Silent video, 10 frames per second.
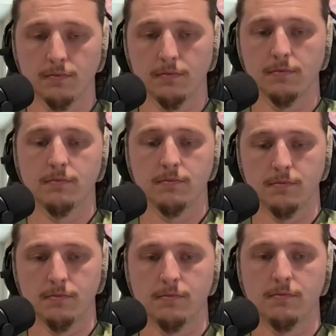too much
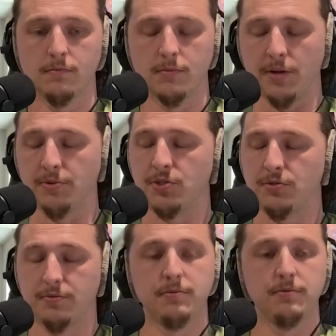going on that you're was,
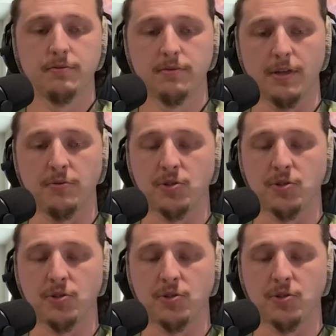exhausted that